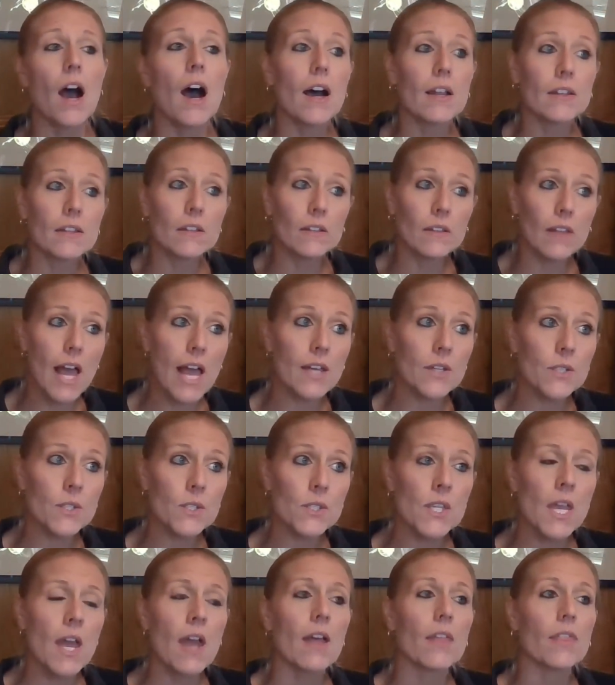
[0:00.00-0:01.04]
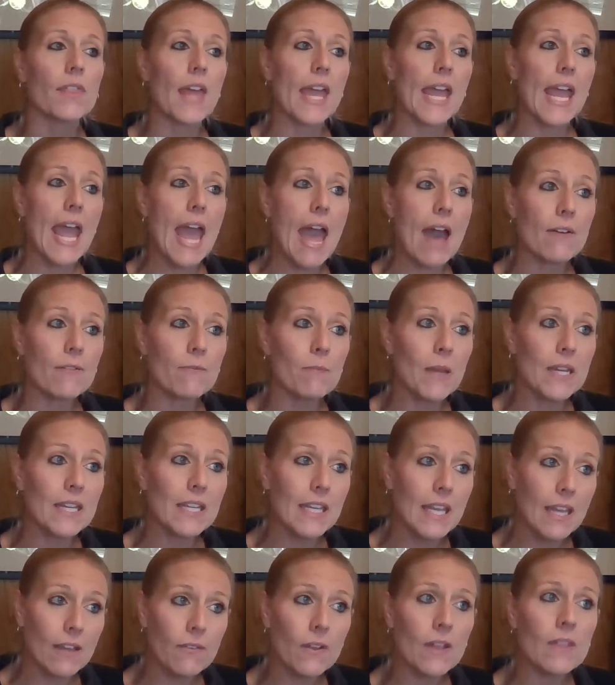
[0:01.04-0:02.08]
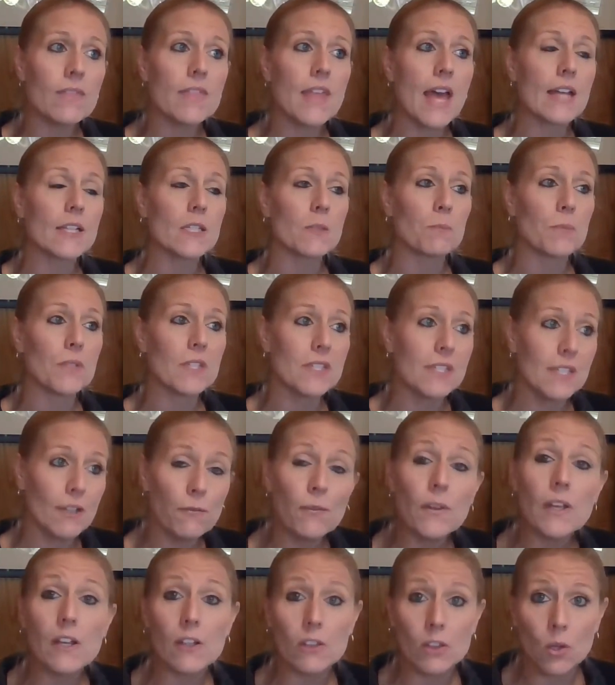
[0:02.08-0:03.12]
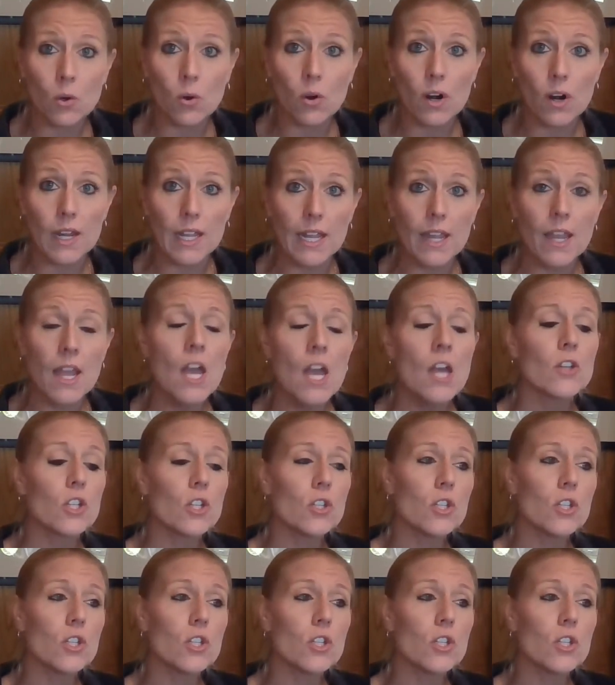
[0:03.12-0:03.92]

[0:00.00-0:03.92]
unless they have been given that specific authority